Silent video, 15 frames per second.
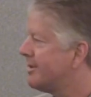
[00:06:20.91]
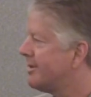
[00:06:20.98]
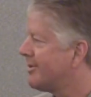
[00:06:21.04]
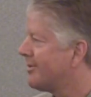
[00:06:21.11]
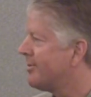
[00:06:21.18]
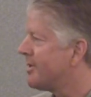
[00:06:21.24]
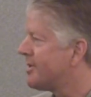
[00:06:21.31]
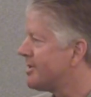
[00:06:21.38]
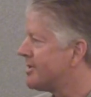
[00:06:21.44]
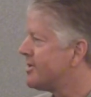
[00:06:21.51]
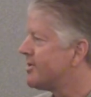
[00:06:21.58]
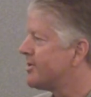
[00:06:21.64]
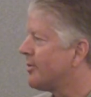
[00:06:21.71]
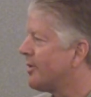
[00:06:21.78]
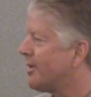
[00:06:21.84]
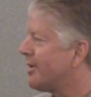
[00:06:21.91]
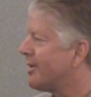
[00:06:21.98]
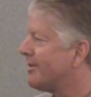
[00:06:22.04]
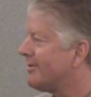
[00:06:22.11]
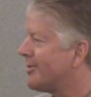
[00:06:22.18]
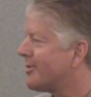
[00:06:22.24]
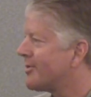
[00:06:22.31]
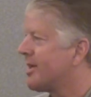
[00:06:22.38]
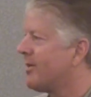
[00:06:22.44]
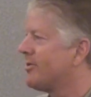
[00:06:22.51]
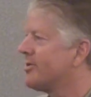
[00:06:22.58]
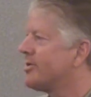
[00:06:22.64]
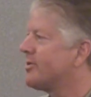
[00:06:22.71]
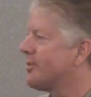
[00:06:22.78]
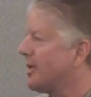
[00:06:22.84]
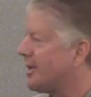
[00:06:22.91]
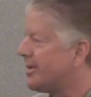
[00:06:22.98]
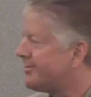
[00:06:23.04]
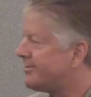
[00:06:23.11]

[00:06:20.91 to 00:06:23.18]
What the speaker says: their businesses are running those hours as well.